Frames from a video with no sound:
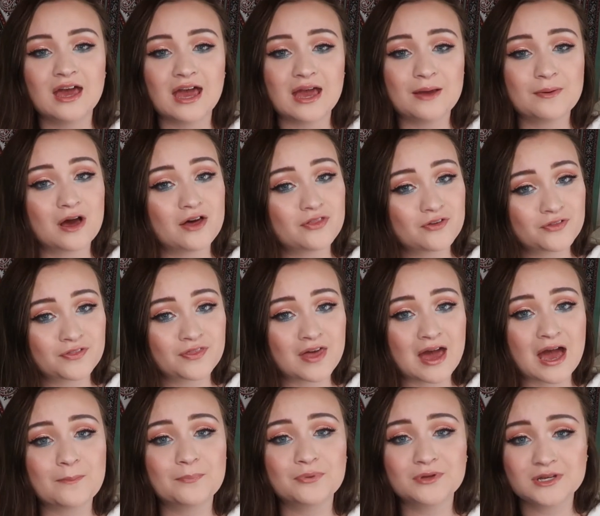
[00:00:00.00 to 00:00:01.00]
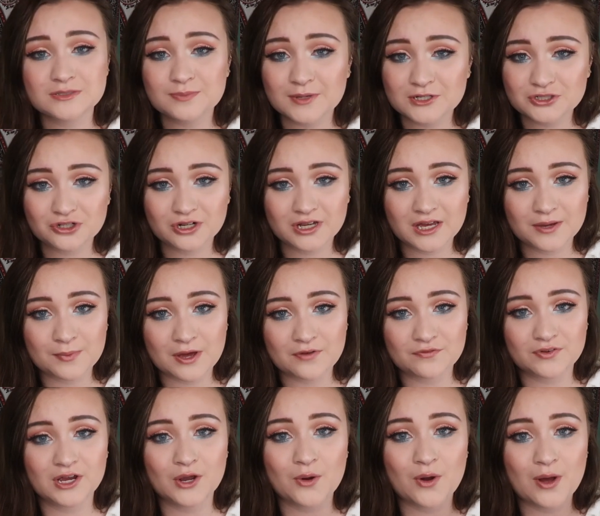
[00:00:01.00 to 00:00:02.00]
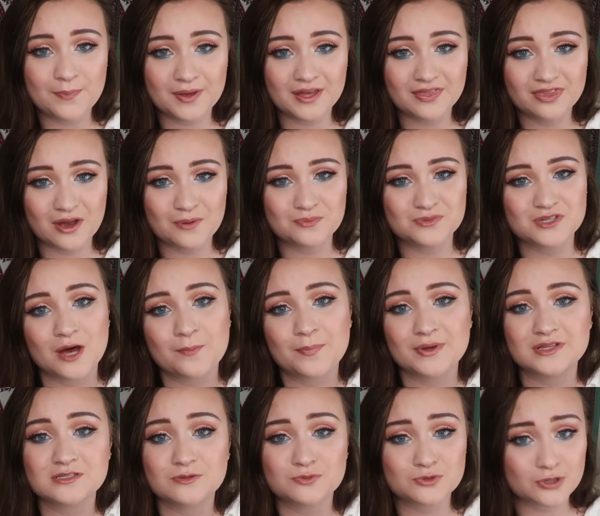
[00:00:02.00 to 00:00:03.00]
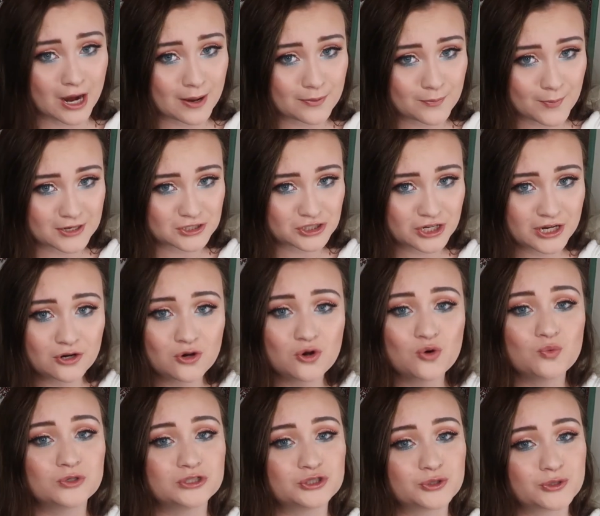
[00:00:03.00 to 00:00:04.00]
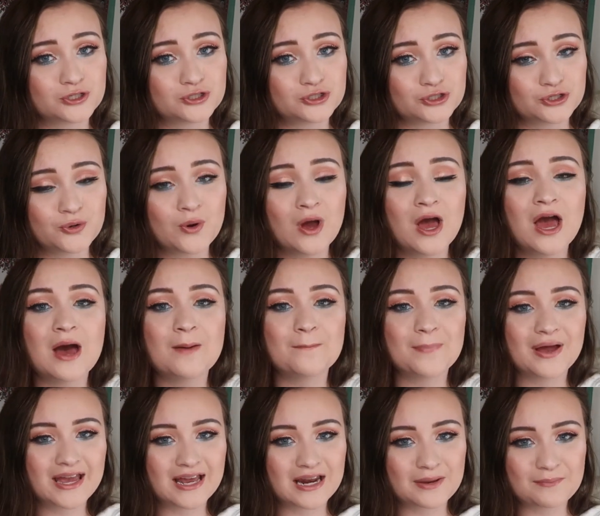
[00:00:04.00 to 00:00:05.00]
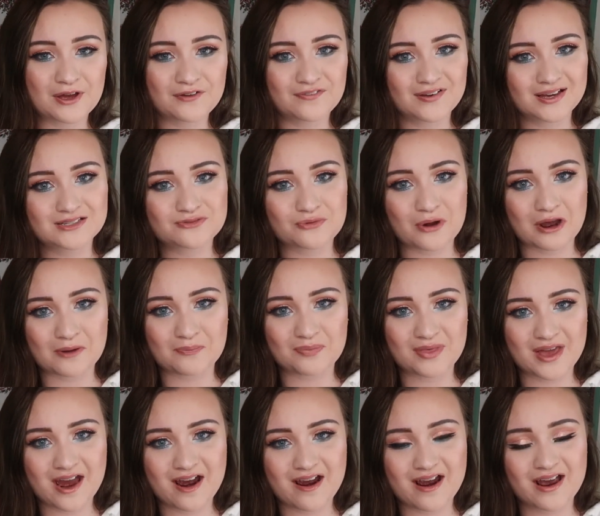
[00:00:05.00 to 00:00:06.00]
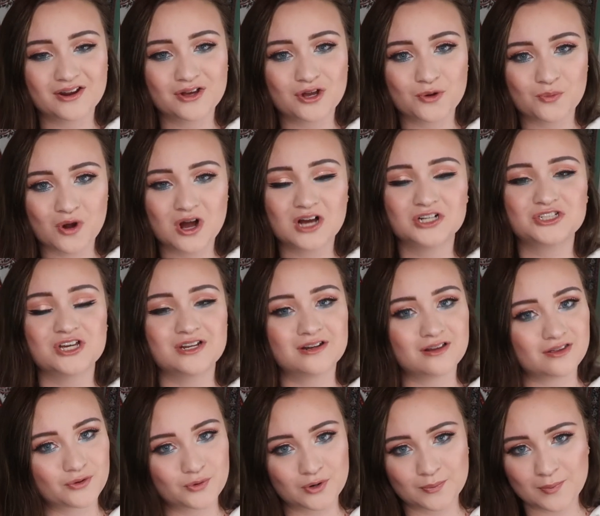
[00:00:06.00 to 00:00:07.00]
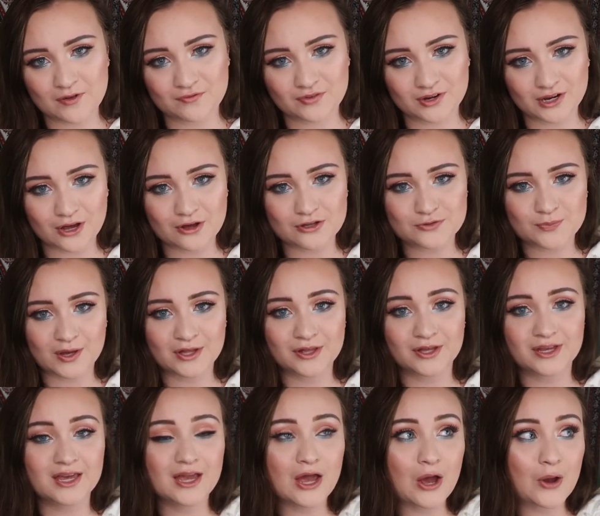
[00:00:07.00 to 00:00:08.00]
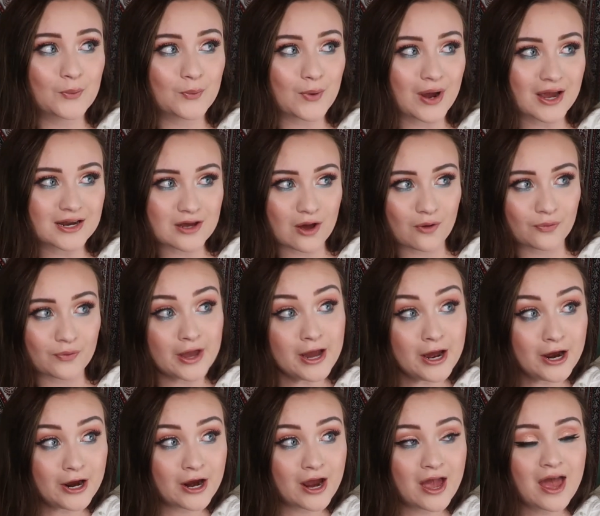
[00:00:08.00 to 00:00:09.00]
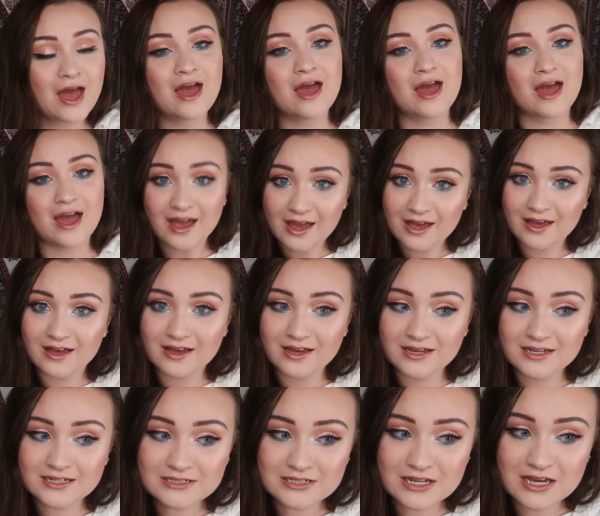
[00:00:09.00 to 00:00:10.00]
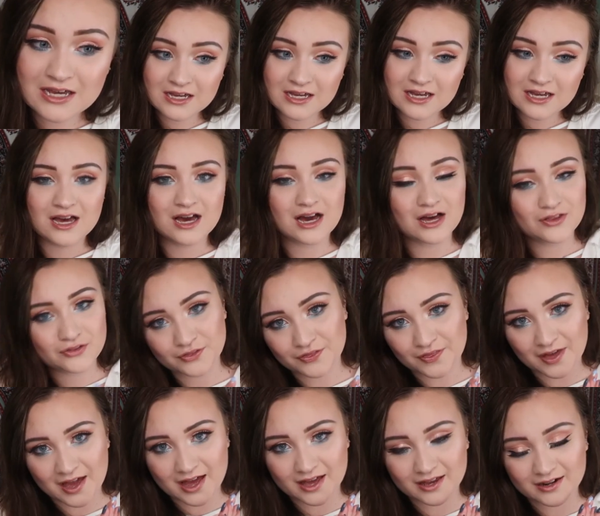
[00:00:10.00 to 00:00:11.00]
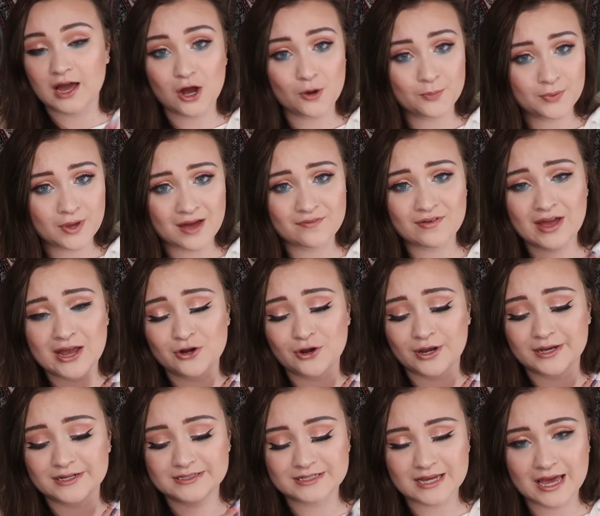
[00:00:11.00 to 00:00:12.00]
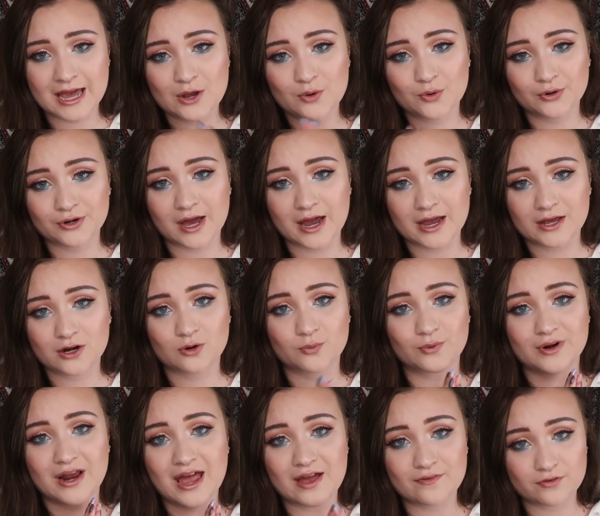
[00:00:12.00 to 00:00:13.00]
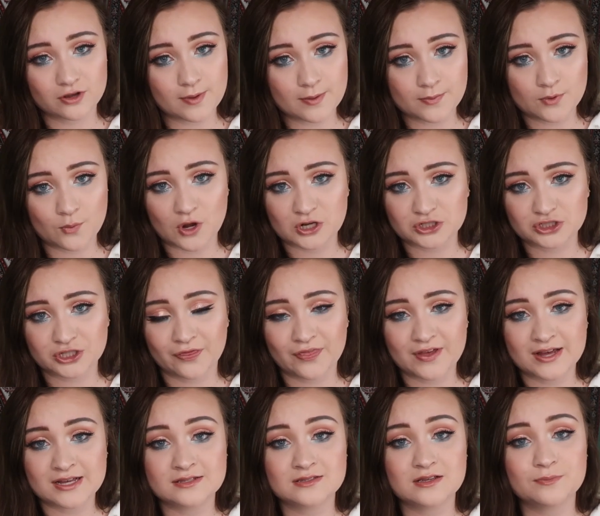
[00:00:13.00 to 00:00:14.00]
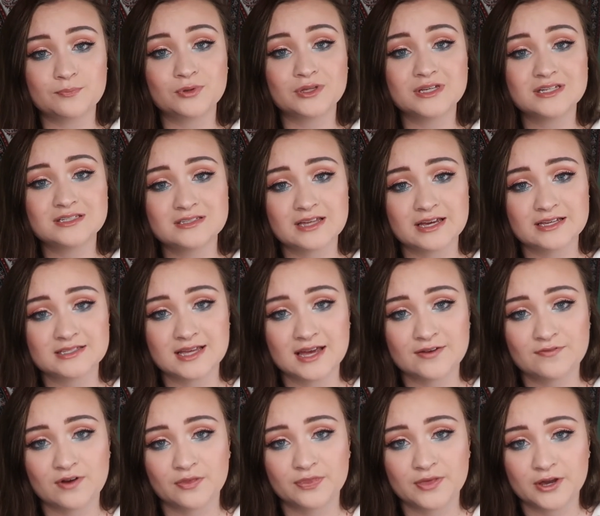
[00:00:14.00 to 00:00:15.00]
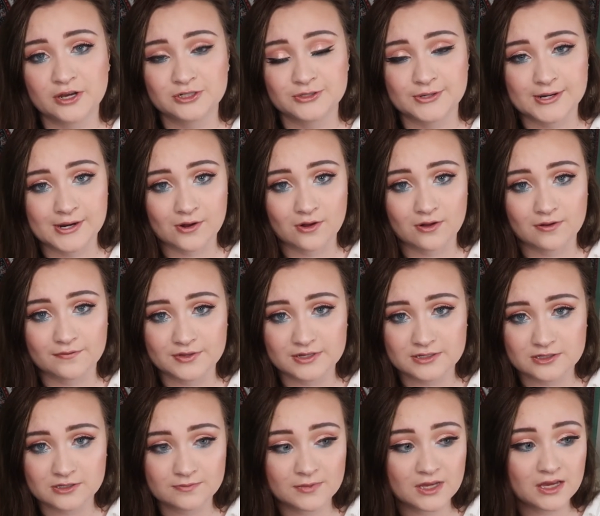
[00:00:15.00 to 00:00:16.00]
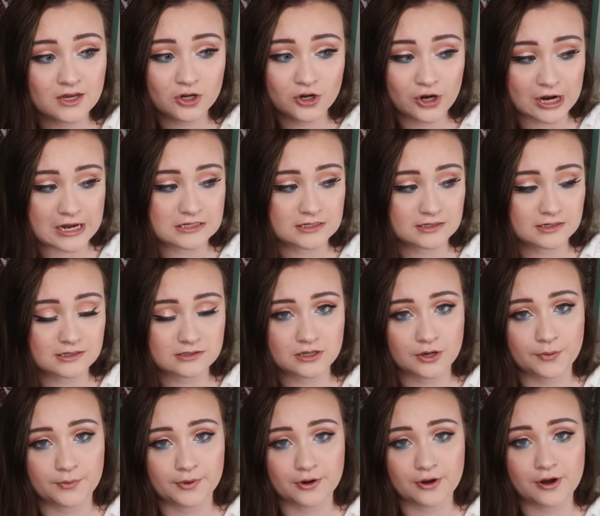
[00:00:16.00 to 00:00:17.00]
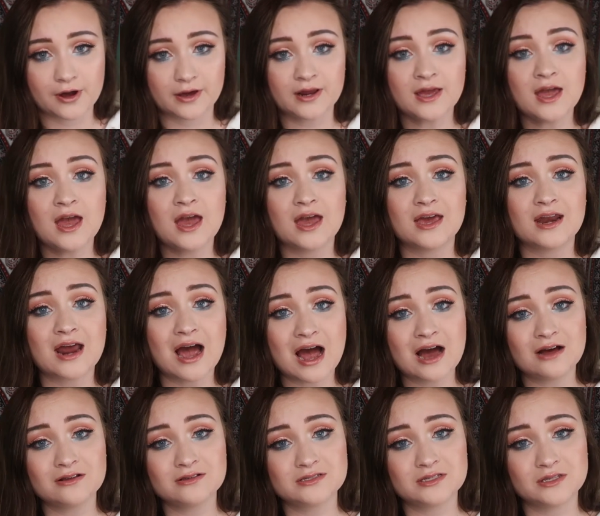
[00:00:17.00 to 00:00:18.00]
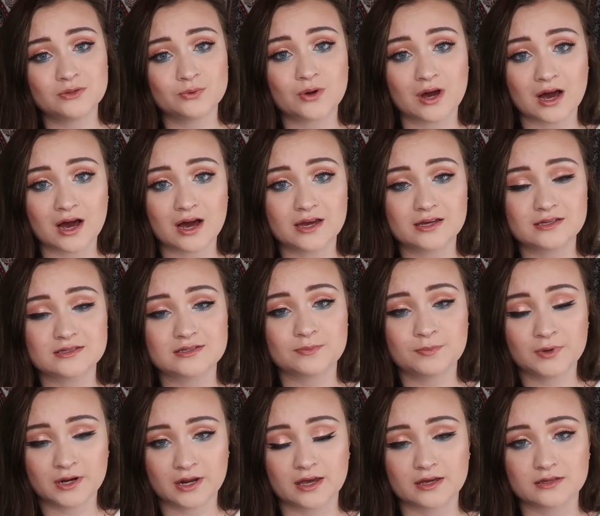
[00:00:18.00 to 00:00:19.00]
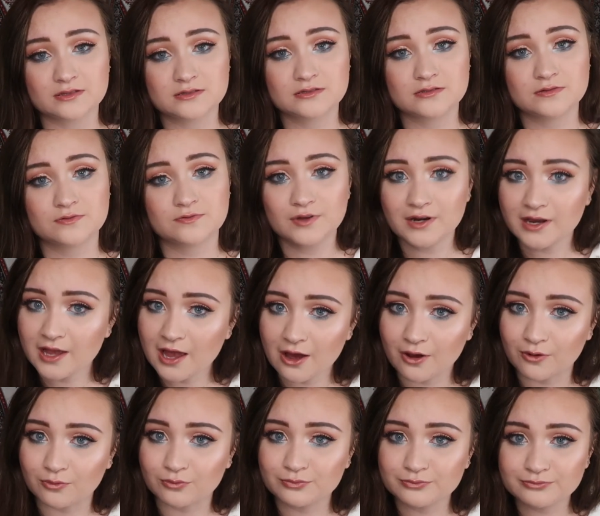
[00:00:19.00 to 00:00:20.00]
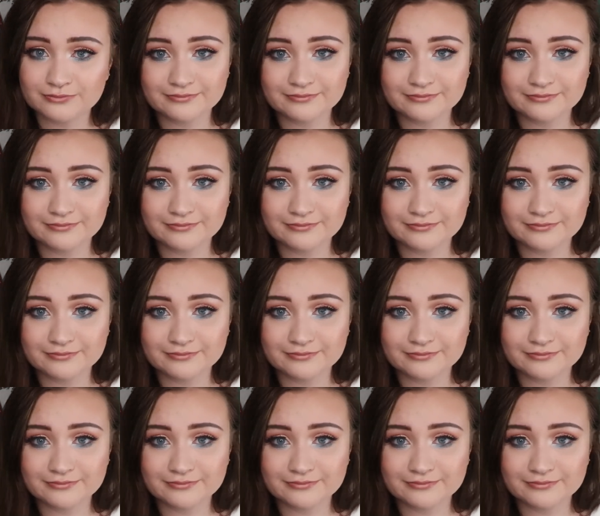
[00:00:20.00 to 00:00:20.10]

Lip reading: And other than that, please make sure to give my video a big thumbs up and subscribe to my channel, which you can do by hitting my face right up there. And you can watch another one of my videos by clicking right down there. And other than that, I hope you have a great day or night or whenever you may be watching this. Please stay safe out there during all of this craziness going on. And I'll see you guys in my next video.